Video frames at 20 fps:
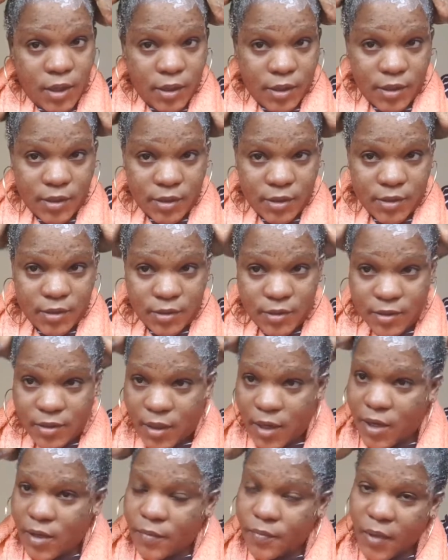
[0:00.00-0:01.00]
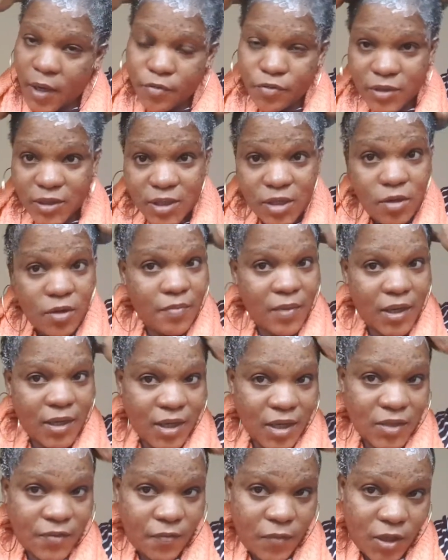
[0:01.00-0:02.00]
And I will see you in my
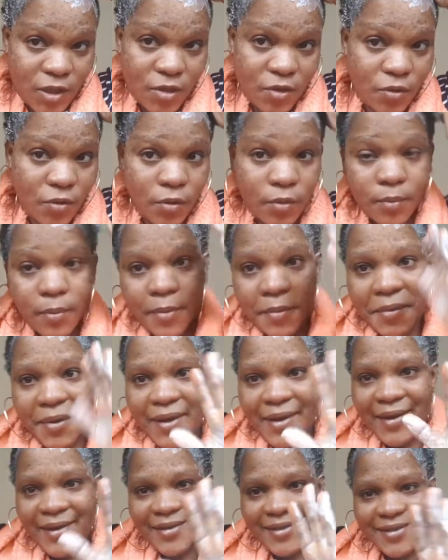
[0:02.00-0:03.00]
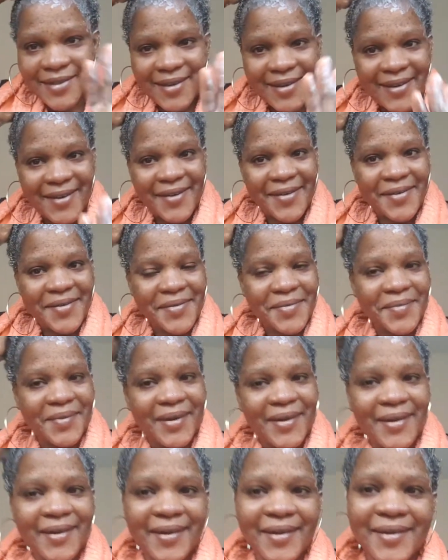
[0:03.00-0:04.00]
next video. Bye bye. See you.
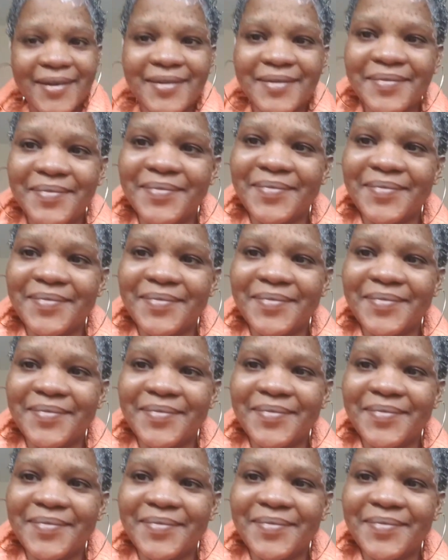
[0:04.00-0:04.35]
Bye.